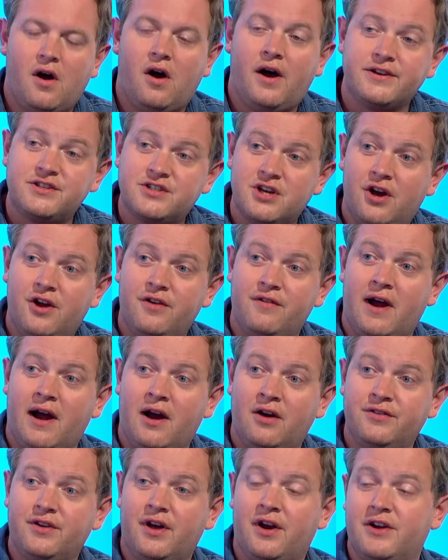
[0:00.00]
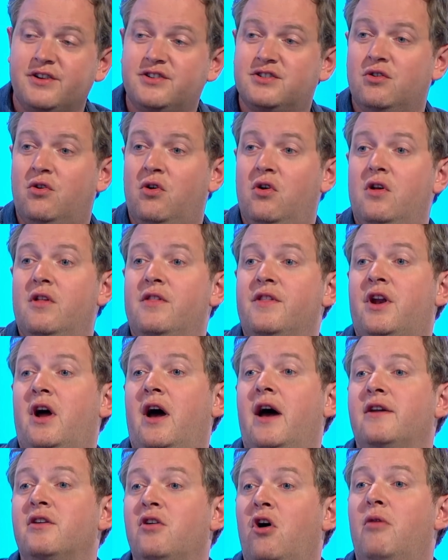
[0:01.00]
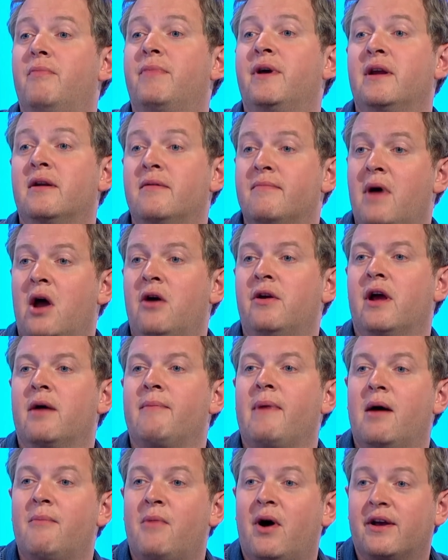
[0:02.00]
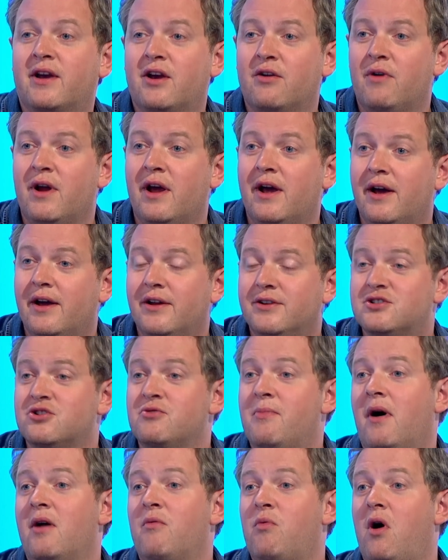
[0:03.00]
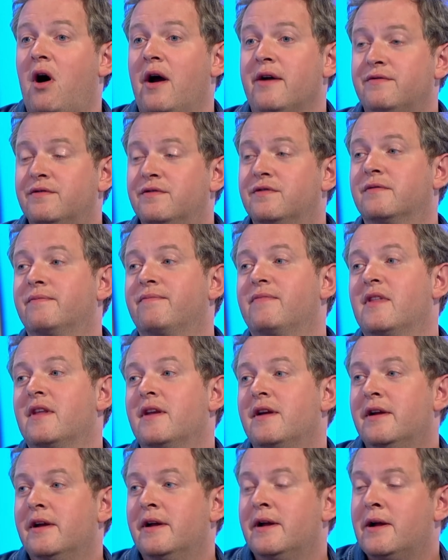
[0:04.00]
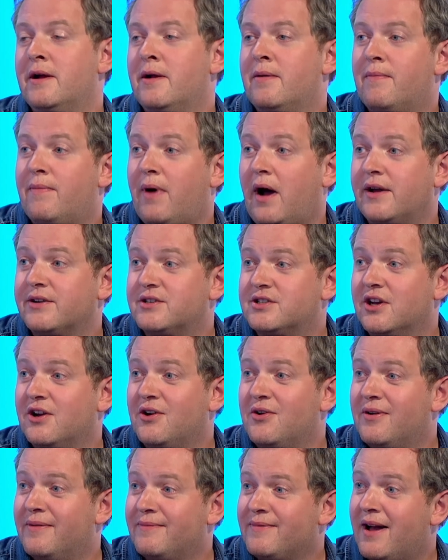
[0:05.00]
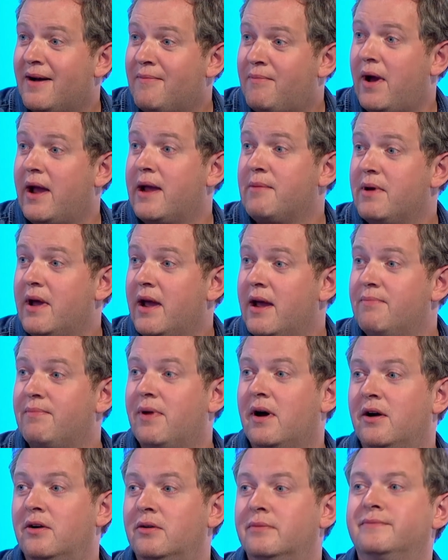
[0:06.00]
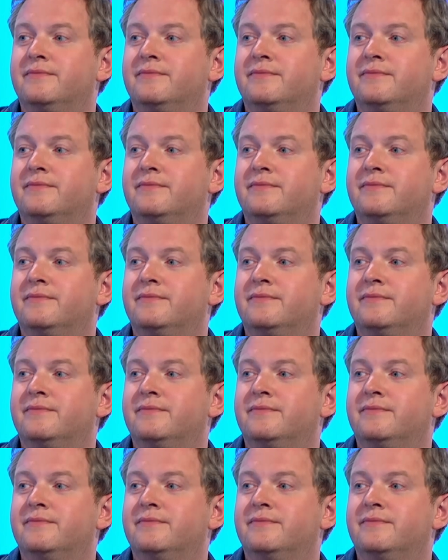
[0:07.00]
I turned round and I saw that I had not been moaning about my career to my wife, but to a baby hippo.